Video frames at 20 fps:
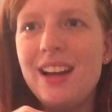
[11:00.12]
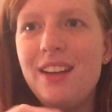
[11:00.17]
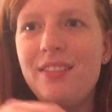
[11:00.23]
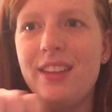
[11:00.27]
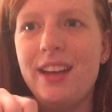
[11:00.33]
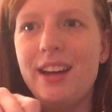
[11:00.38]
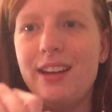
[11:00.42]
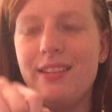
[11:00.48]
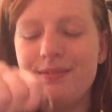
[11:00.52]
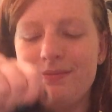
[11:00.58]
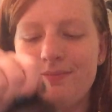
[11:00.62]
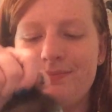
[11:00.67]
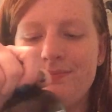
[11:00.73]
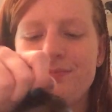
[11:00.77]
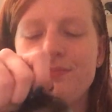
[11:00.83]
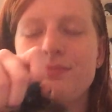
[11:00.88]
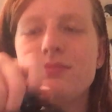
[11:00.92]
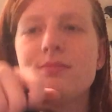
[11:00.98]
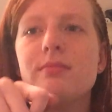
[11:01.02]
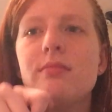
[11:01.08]
I have that.
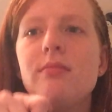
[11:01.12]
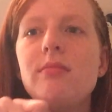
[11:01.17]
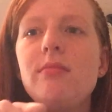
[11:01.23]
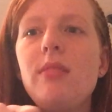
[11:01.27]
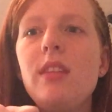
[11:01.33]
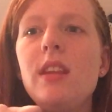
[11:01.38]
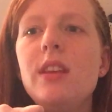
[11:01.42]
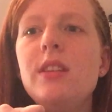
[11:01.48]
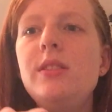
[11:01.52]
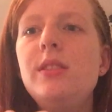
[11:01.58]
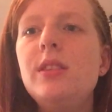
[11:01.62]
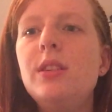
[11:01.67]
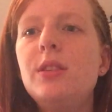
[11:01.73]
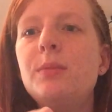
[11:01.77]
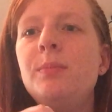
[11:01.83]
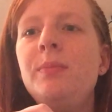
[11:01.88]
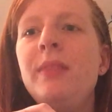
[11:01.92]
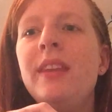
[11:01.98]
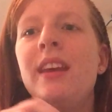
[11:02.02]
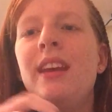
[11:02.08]

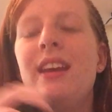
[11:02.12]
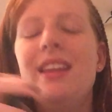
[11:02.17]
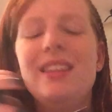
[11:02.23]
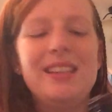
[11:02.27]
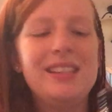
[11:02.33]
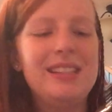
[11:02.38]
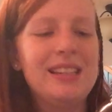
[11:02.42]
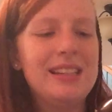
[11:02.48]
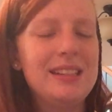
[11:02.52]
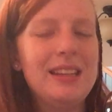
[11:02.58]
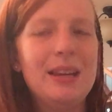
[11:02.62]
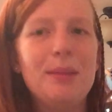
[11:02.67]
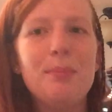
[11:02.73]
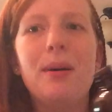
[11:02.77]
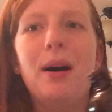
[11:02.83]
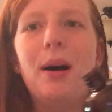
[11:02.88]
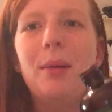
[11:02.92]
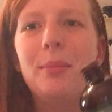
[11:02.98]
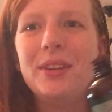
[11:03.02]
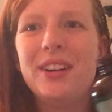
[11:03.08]
So this has like
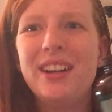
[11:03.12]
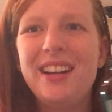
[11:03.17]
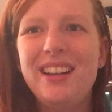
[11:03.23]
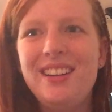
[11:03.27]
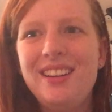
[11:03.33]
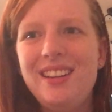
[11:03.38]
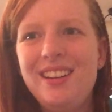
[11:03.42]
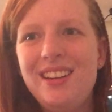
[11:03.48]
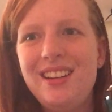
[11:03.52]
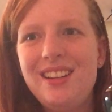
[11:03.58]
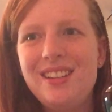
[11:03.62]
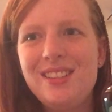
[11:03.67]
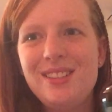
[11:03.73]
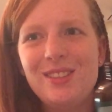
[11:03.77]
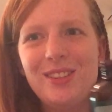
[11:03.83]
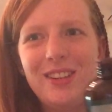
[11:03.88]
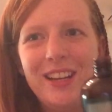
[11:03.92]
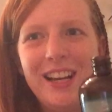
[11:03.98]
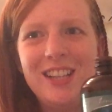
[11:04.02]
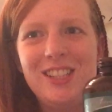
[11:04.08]
pomegranate in it,
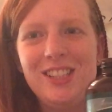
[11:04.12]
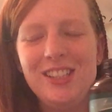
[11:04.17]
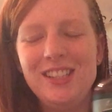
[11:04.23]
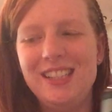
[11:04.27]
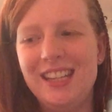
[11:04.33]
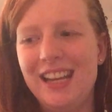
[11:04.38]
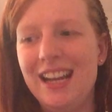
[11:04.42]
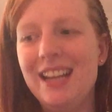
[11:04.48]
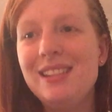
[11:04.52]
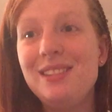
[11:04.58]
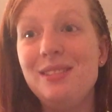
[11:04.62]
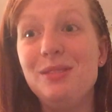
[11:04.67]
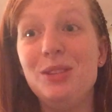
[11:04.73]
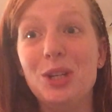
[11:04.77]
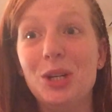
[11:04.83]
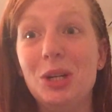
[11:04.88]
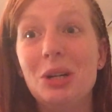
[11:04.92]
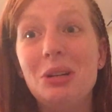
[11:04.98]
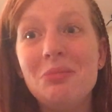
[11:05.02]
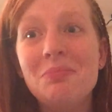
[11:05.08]
so it actually tastes
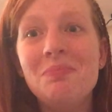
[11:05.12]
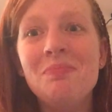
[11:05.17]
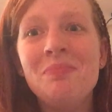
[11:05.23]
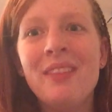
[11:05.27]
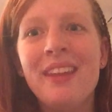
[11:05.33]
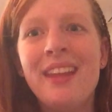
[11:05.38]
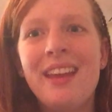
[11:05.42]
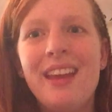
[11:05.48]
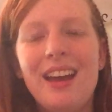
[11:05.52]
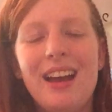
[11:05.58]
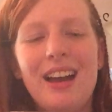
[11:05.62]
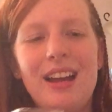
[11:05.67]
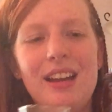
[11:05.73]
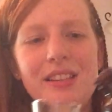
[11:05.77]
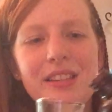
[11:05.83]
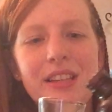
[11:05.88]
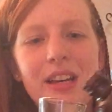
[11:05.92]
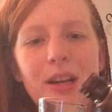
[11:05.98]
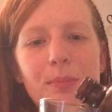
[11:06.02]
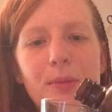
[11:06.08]
good. And
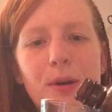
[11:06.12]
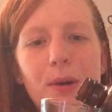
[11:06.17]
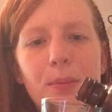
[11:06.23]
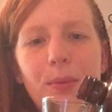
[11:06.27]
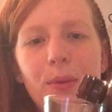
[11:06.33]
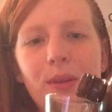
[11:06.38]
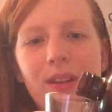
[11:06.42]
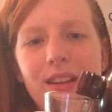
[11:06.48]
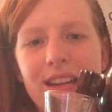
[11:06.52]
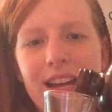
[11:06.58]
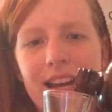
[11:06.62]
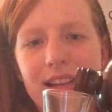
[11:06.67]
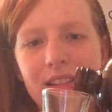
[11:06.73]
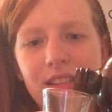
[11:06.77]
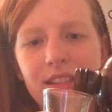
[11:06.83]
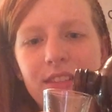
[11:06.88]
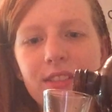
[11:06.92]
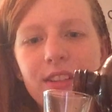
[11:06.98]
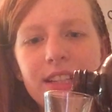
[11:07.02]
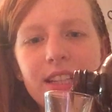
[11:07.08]
it's kind of purple and
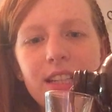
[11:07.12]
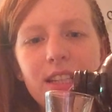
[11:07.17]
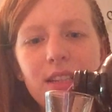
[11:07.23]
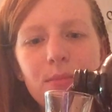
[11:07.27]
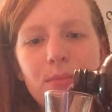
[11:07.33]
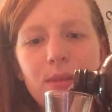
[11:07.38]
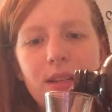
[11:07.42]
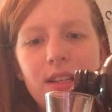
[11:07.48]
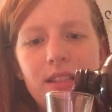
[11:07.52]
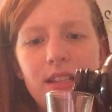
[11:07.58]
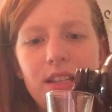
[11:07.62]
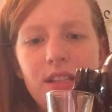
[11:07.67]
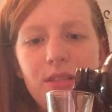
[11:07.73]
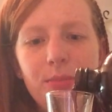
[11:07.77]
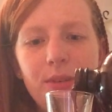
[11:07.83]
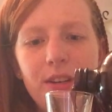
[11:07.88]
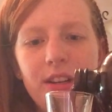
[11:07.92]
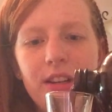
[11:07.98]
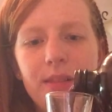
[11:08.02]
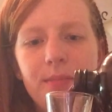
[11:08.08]
nasty looking, but it tastes
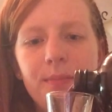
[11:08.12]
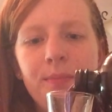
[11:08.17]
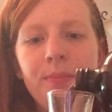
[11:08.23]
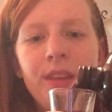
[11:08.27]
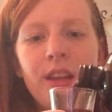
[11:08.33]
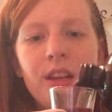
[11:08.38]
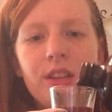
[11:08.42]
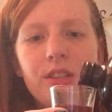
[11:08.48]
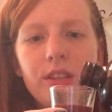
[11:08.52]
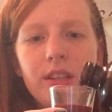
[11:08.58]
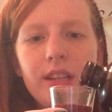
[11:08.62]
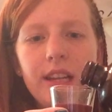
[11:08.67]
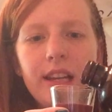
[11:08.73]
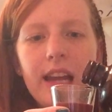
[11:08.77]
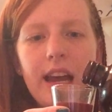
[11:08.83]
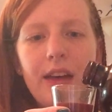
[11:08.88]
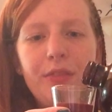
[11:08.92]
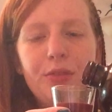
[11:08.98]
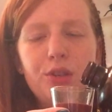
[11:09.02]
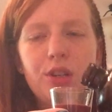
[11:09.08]
pretty good. So I take
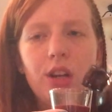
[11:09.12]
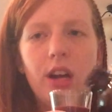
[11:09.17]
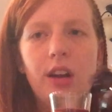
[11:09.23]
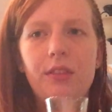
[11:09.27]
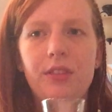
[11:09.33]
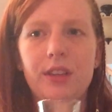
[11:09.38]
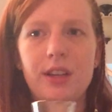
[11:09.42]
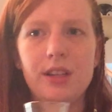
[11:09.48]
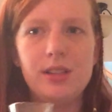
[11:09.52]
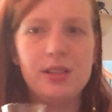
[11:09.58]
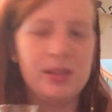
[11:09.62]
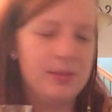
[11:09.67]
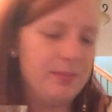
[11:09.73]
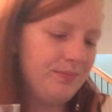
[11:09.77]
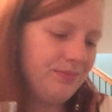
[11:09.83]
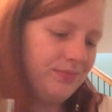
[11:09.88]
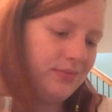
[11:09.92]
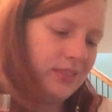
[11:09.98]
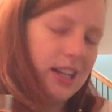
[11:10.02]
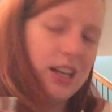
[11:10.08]
half a shot of this,
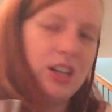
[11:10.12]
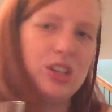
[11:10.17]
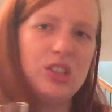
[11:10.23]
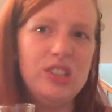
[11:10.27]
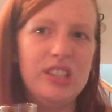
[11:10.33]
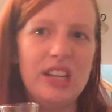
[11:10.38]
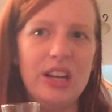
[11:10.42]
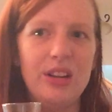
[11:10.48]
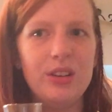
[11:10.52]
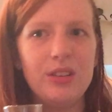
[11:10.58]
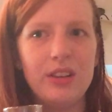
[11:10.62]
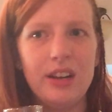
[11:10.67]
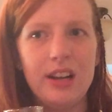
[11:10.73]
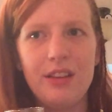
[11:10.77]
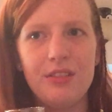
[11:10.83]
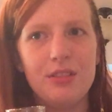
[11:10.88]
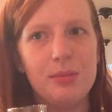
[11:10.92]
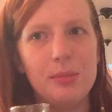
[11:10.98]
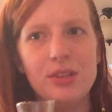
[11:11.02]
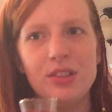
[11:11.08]
and I just down it right
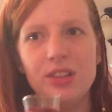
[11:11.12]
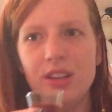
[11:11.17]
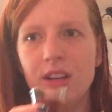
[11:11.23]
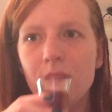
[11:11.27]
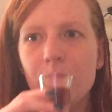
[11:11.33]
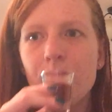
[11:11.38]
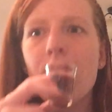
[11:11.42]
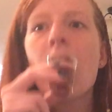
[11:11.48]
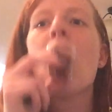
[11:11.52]
after my drink.